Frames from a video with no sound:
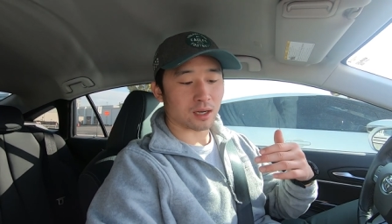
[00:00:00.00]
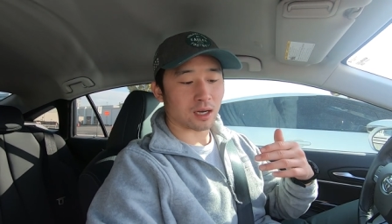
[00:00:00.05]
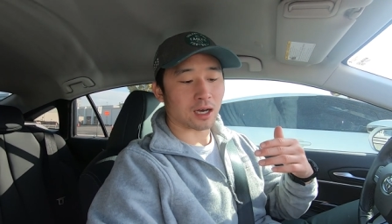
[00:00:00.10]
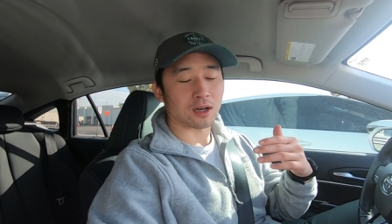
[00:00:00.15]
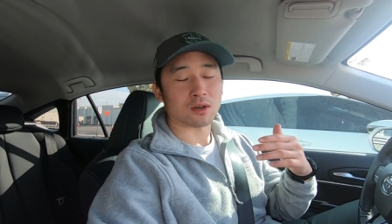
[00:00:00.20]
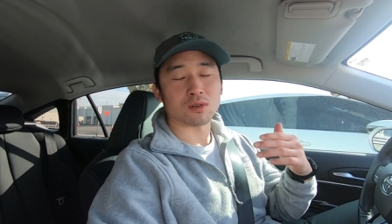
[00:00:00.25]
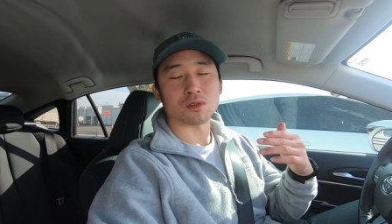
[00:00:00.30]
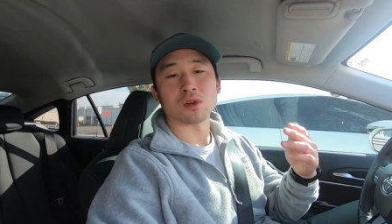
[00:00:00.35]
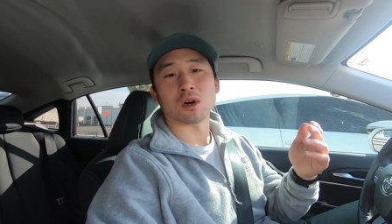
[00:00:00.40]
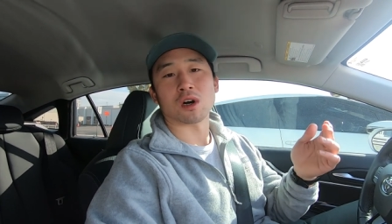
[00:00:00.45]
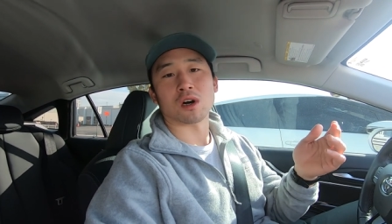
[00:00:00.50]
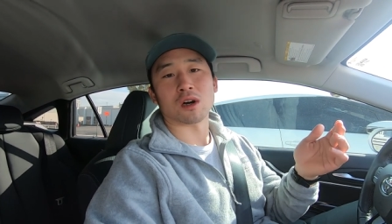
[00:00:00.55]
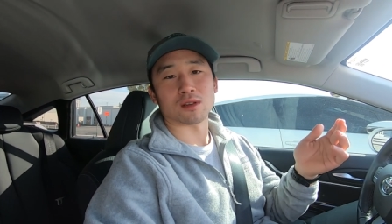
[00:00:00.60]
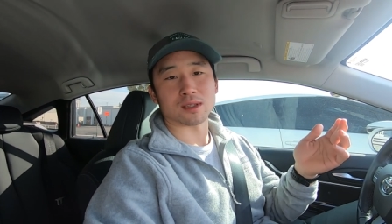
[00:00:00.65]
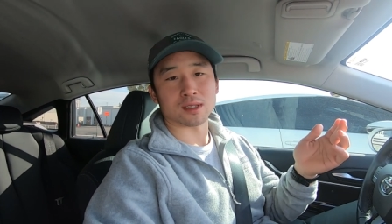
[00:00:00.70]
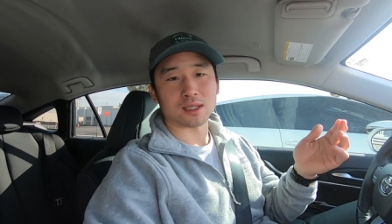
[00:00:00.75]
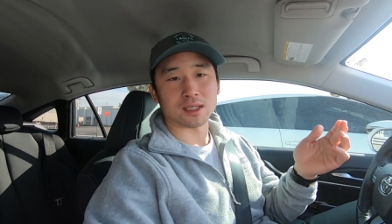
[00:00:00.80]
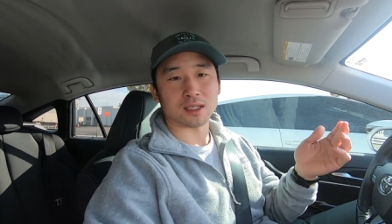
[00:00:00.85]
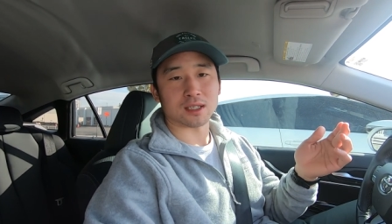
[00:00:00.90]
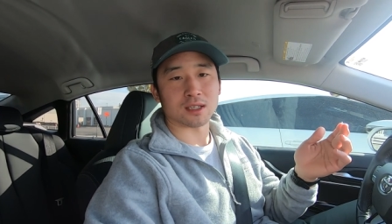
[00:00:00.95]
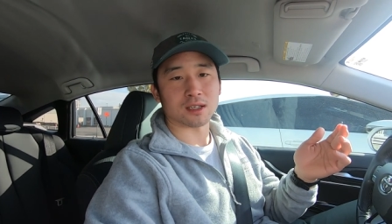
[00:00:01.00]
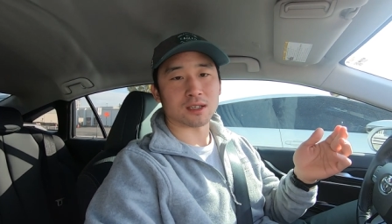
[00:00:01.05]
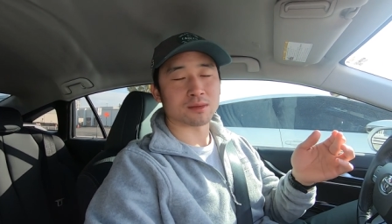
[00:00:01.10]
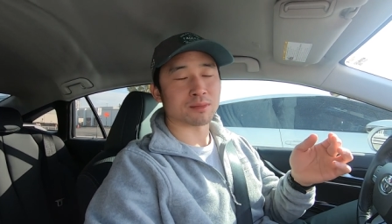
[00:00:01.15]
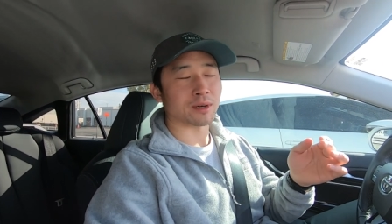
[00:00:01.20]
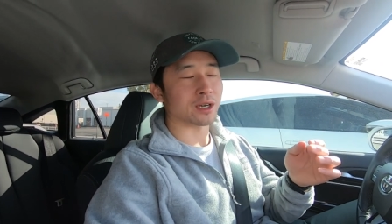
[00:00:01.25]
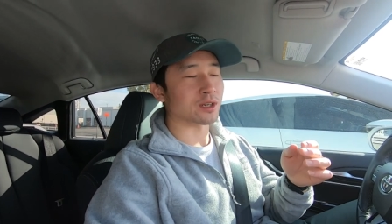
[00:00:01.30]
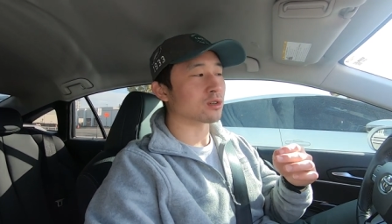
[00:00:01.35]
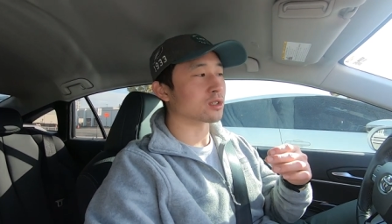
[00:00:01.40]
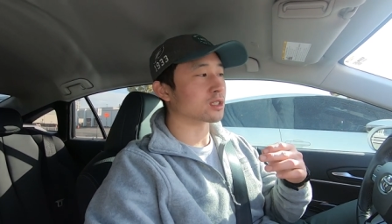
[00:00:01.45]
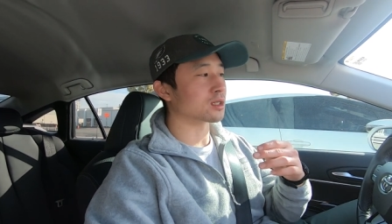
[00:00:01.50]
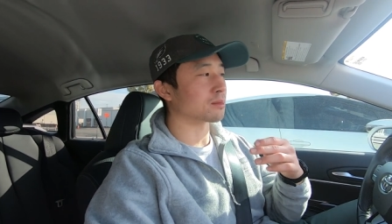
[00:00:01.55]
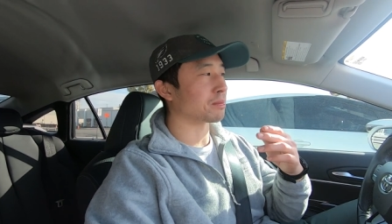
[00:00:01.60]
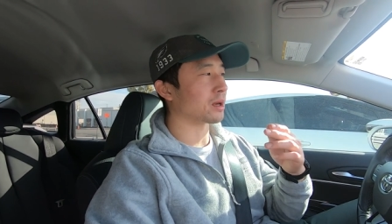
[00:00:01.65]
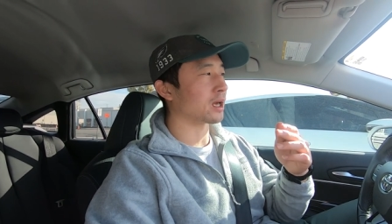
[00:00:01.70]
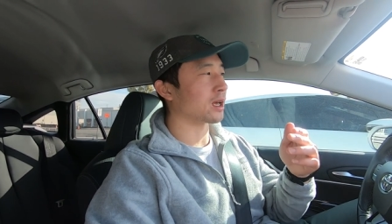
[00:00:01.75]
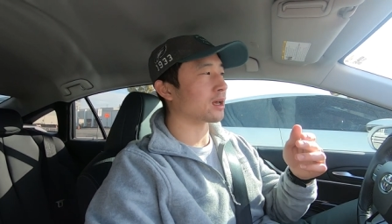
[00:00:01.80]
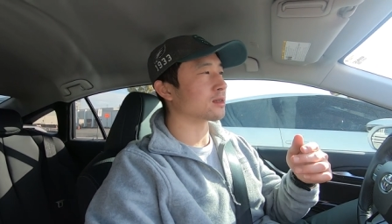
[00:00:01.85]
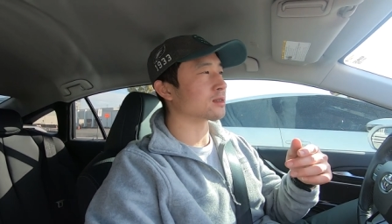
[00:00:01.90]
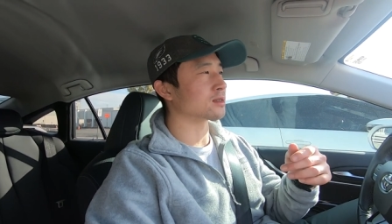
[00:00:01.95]
I don't know all the details, but I know it
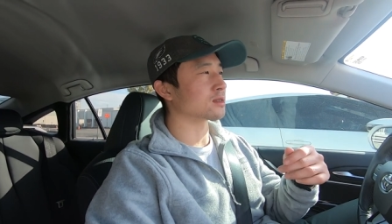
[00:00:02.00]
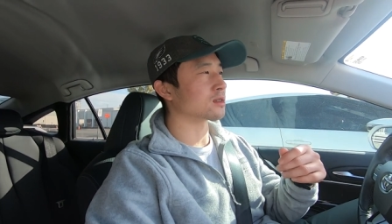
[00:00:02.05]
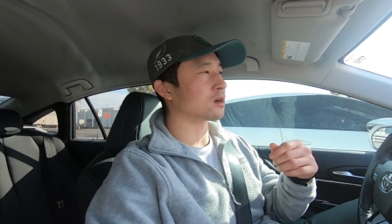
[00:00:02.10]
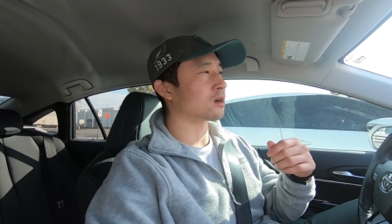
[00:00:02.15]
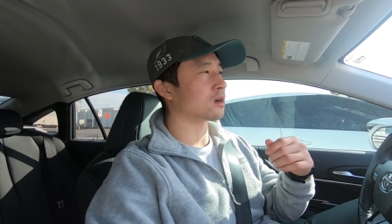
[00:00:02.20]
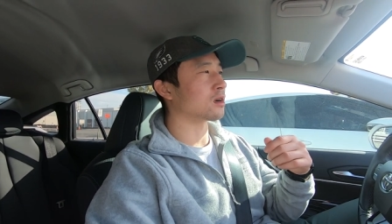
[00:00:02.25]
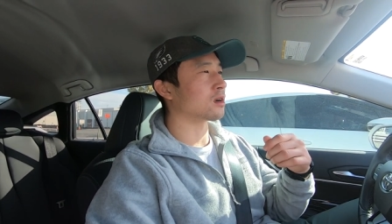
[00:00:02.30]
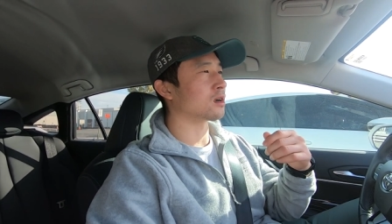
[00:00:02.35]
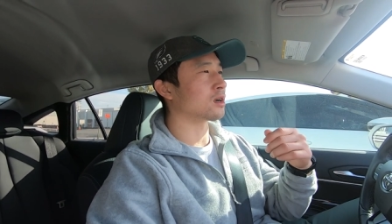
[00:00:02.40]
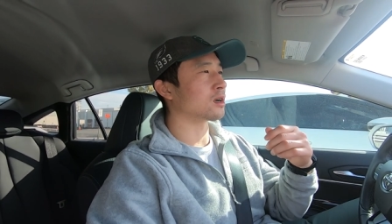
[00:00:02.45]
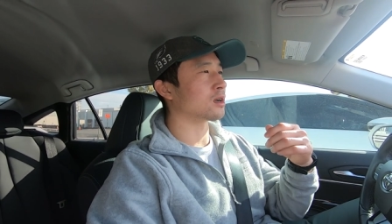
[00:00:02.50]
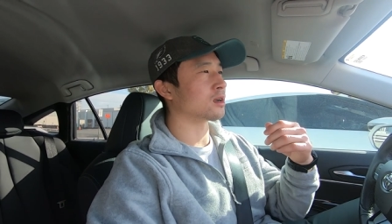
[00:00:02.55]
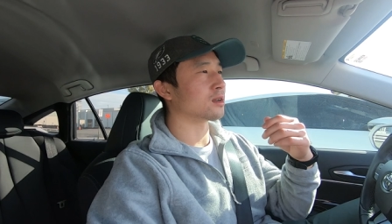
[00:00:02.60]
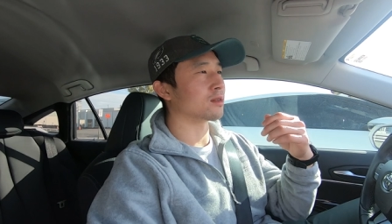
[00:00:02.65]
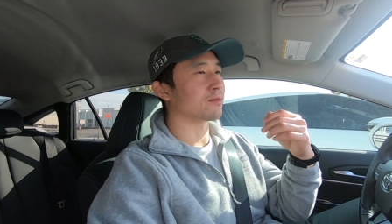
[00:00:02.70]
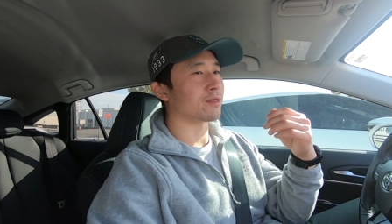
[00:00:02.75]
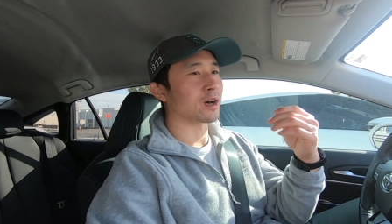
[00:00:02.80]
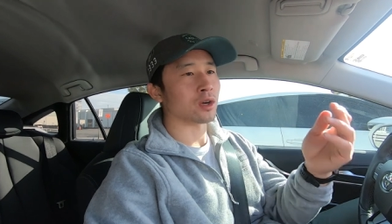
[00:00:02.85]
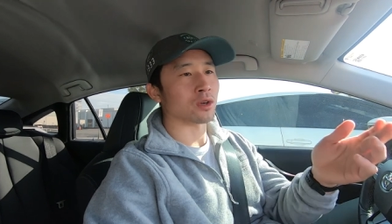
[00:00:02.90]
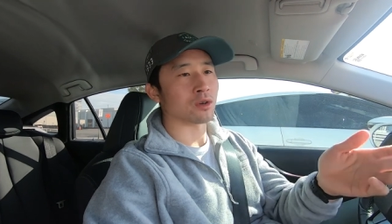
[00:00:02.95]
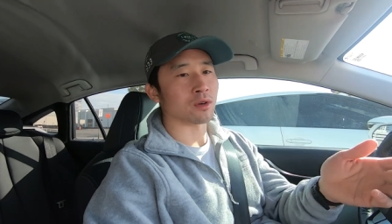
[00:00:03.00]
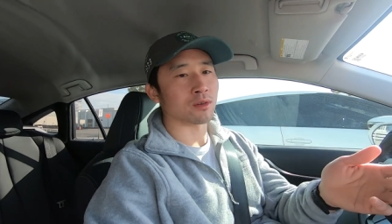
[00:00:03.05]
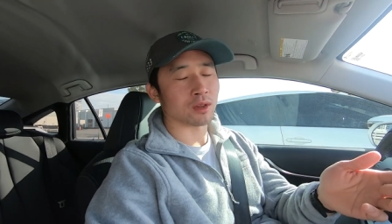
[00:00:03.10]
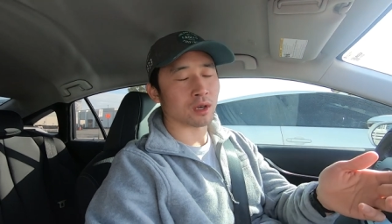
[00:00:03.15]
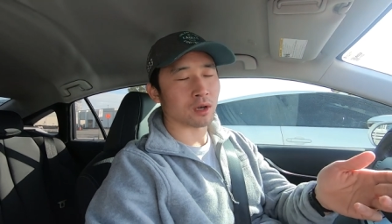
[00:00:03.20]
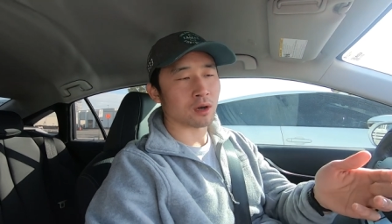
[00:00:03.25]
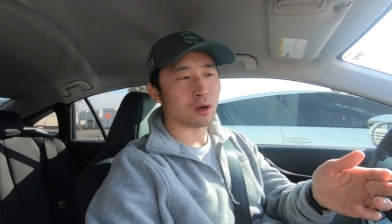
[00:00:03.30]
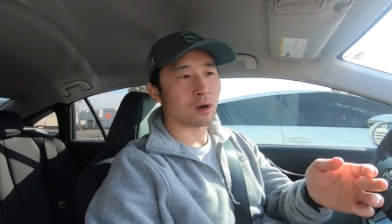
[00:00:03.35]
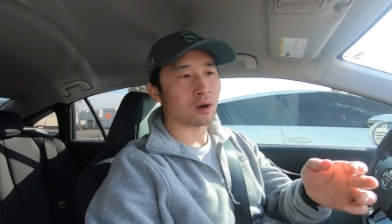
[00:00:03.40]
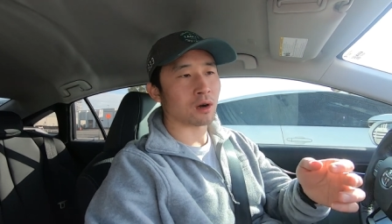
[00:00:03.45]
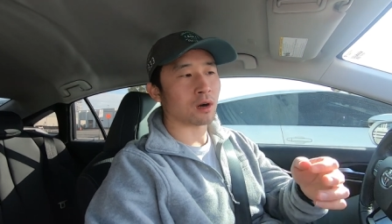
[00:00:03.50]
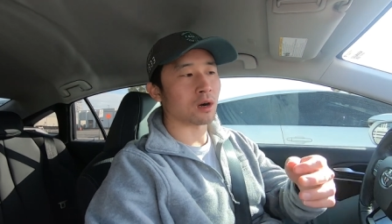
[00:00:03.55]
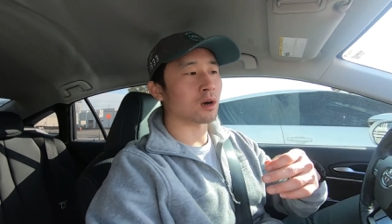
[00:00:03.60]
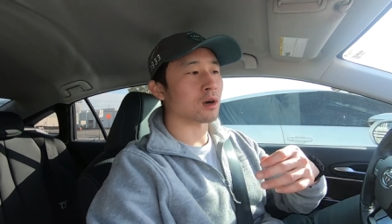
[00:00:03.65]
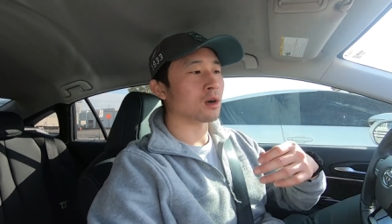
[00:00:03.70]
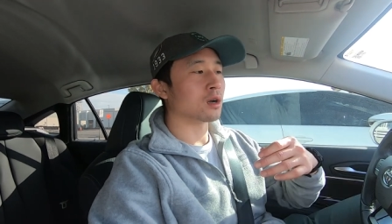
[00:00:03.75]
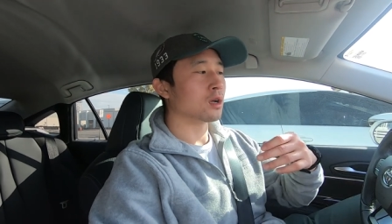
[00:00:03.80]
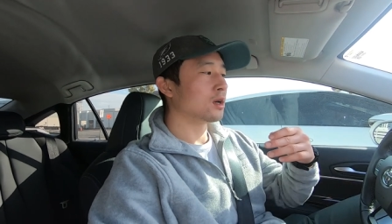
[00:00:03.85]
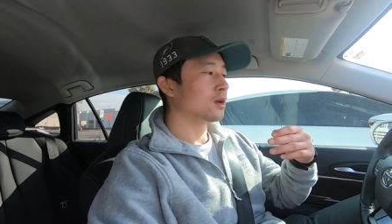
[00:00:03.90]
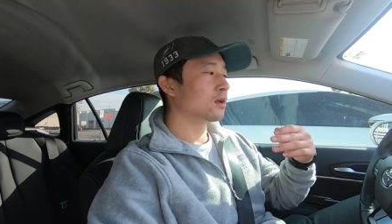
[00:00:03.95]
depends on the value of the
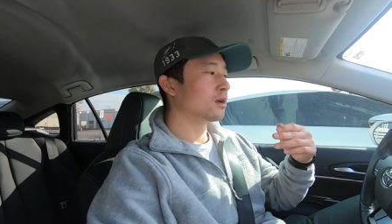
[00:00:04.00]
car,